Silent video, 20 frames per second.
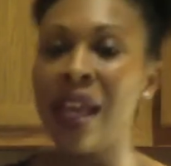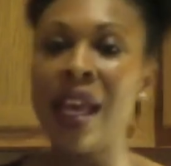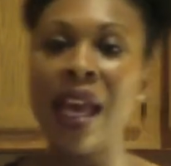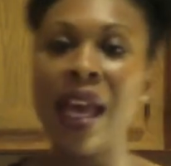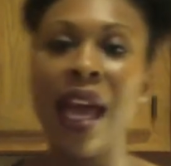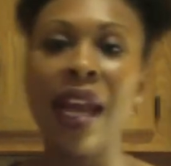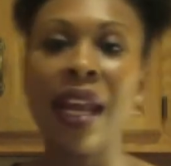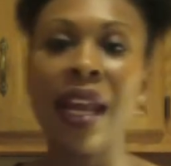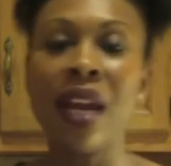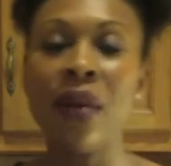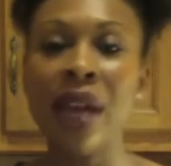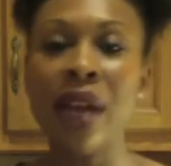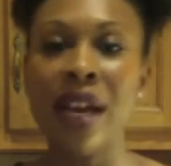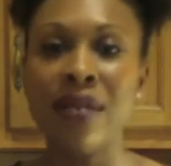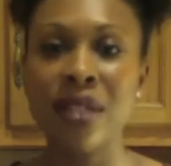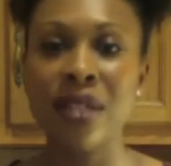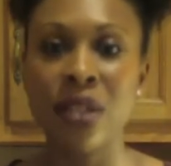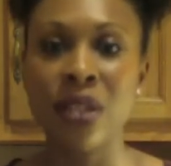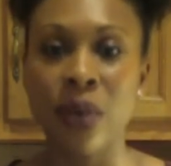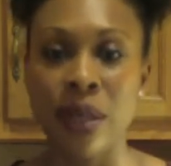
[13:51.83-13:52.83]
And here we
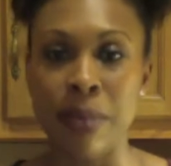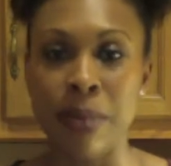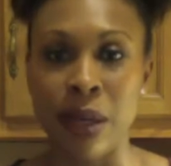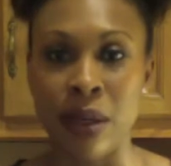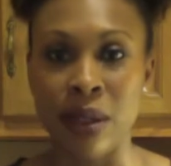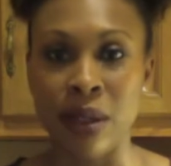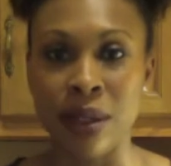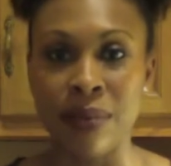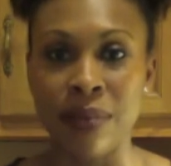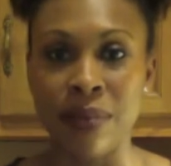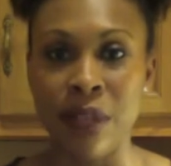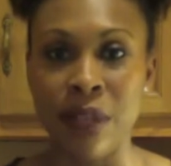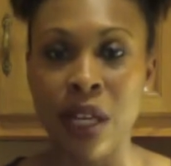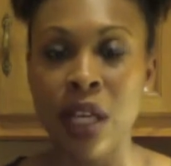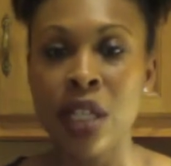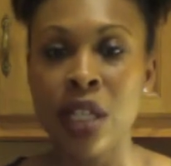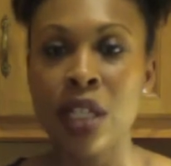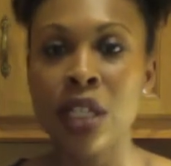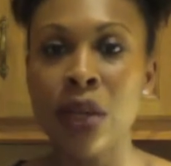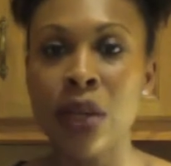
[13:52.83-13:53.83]
have soy milk.
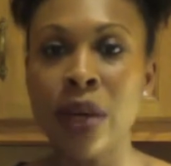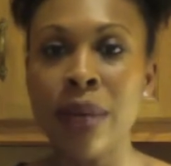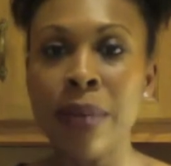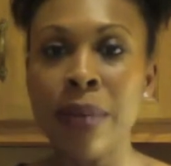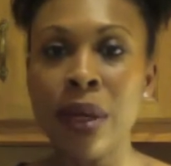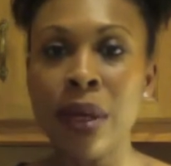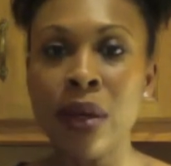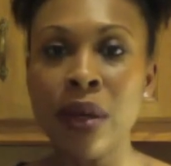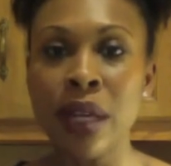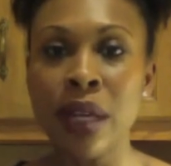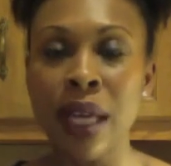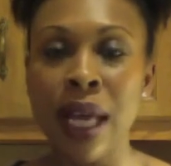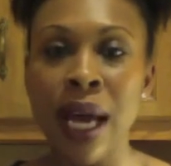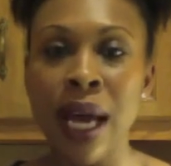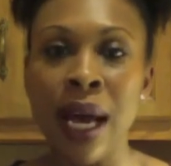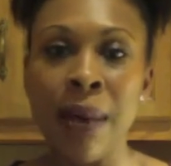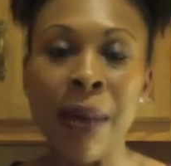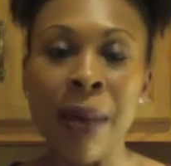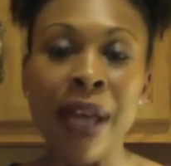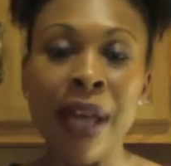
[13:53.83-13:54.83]
Soy milk,
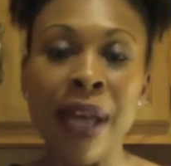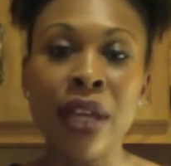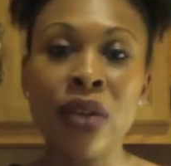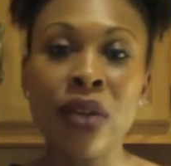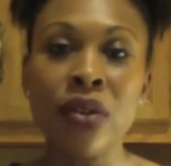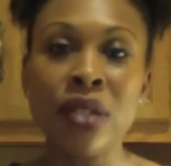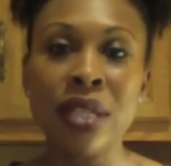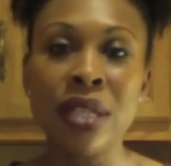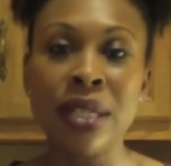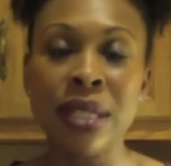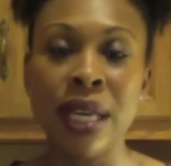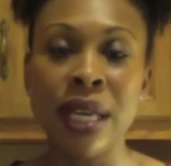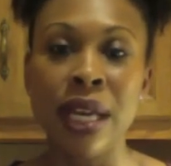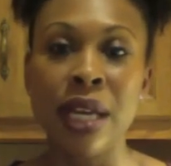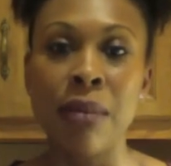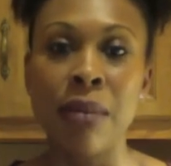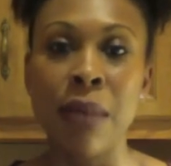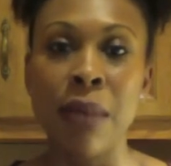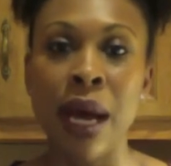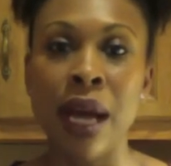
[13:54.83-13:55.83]
I use this
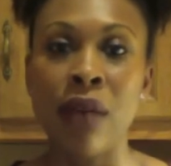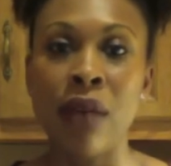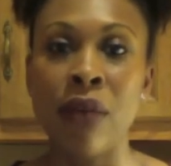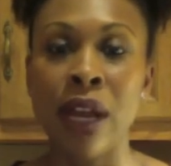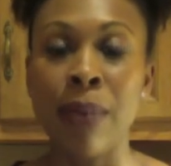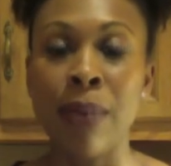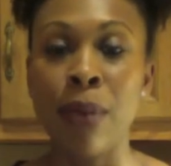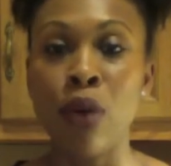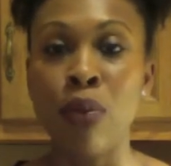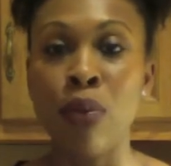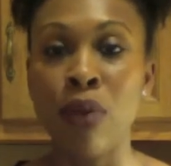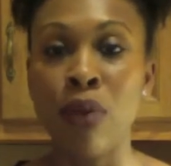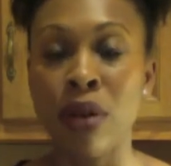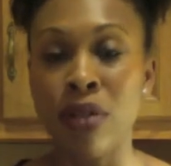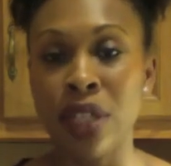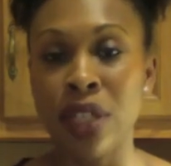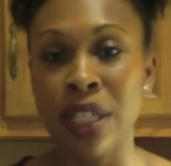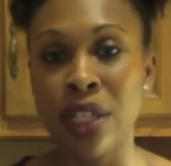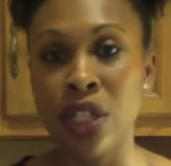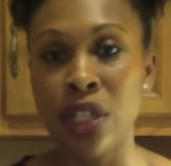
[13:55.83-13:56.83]
in my rainbow
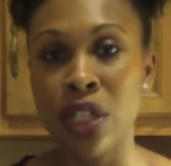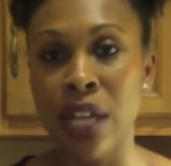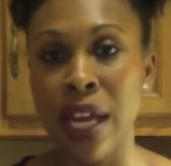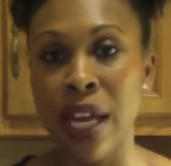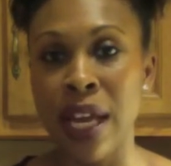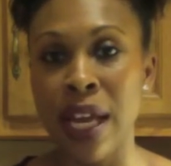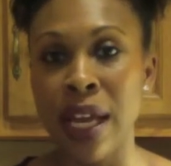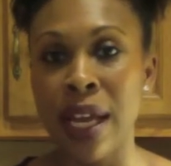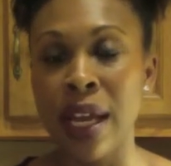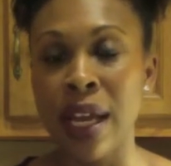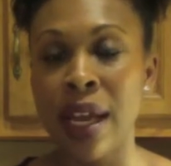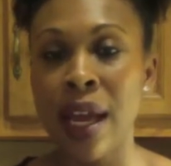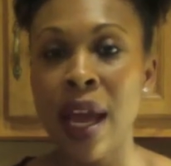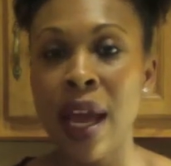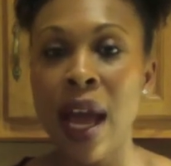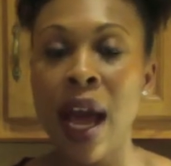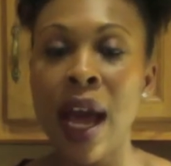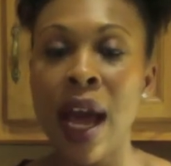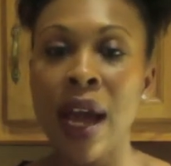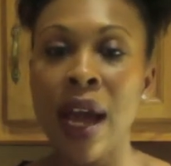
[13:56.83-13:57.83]
protein shake.
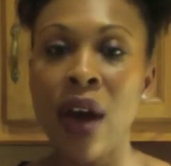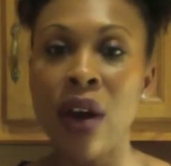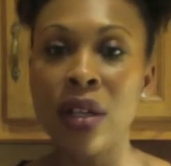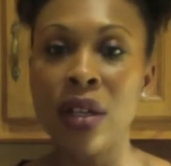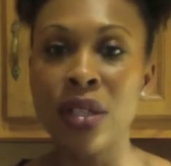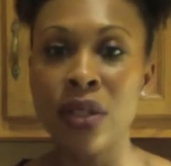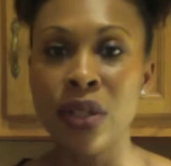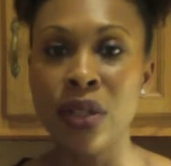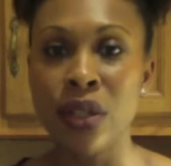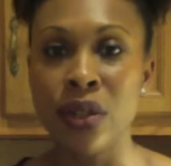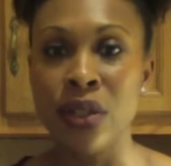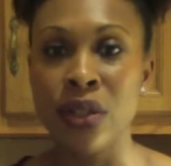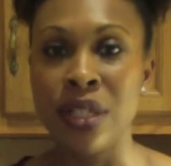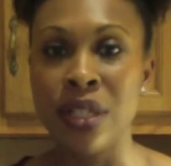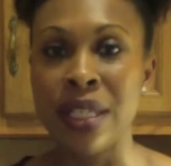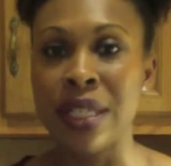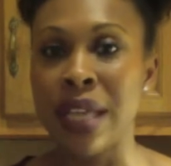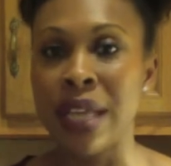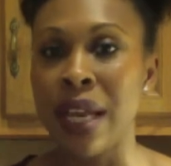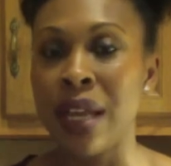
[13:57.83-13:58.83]
I also use
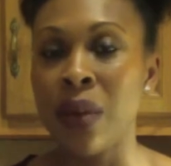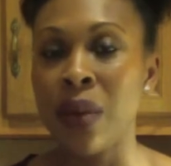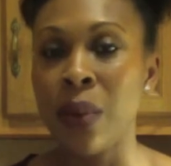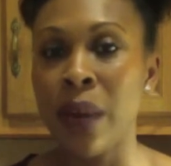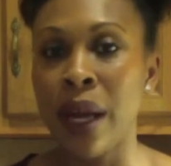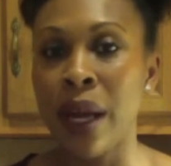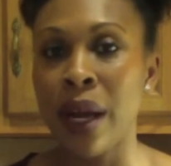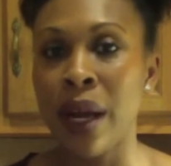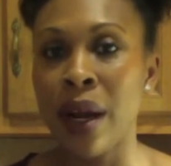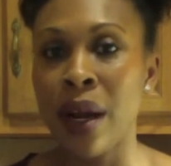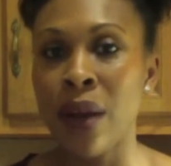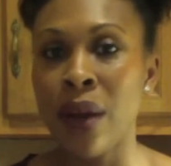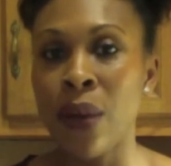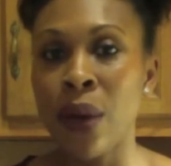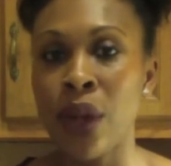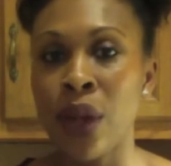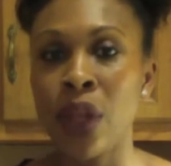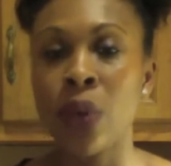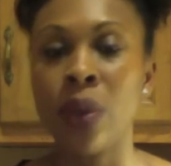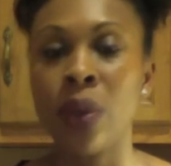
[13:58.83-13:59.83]
this anywhere
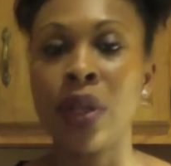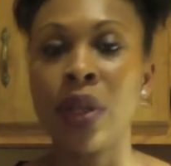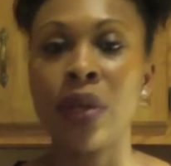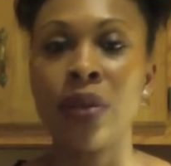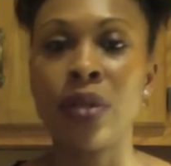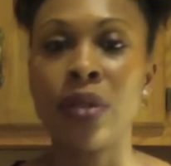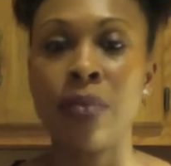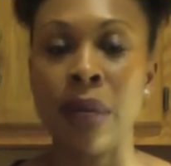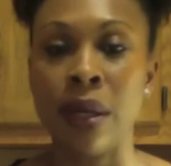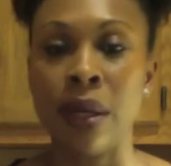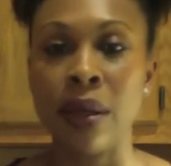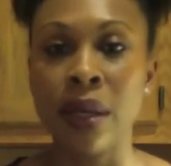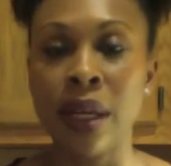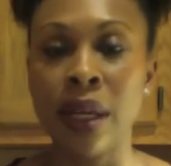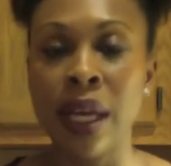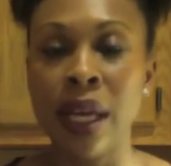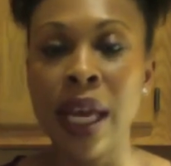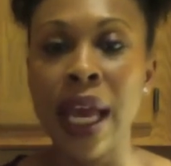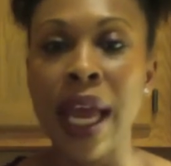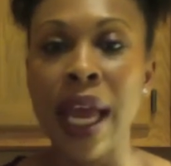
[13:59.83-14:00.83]
where you would use milk.
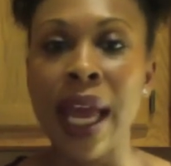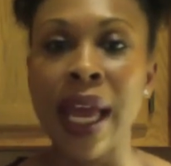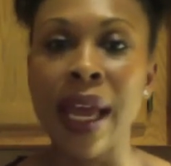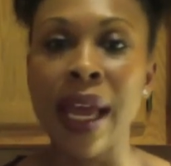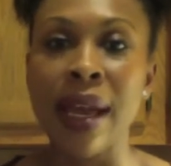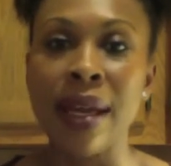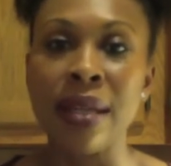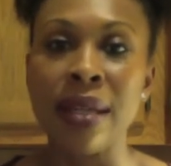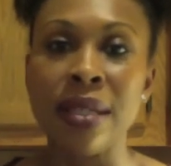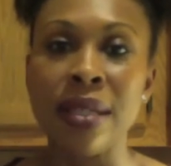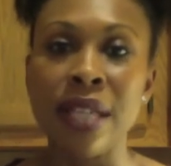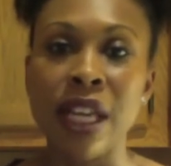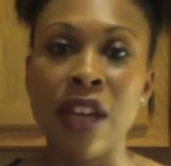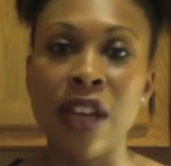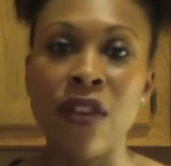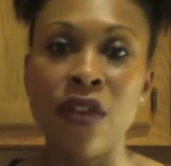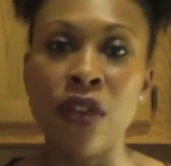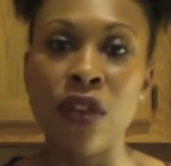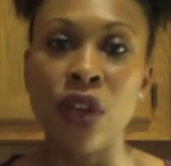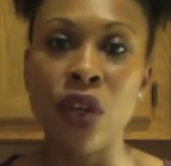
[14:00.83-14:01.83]
And
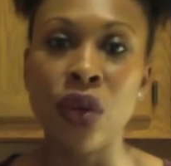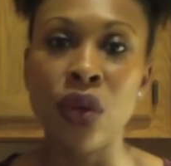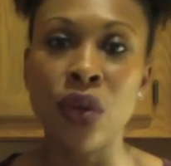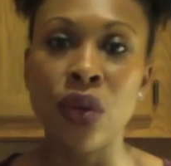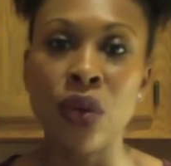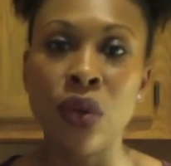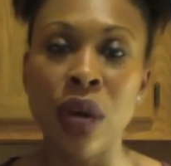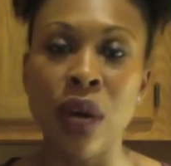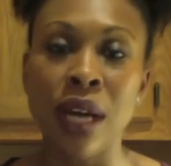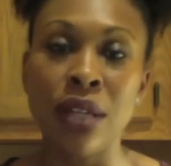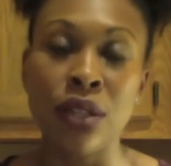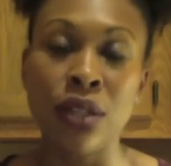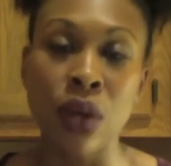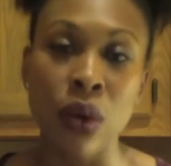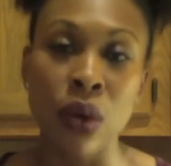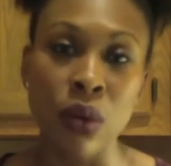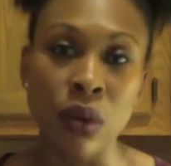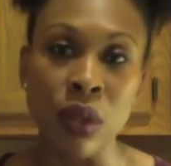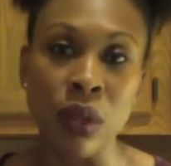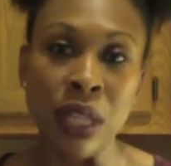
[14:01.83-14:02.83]
if you
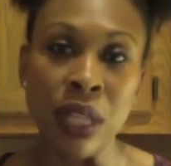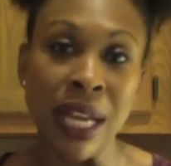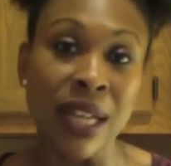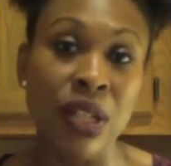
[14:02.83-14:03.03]
don't like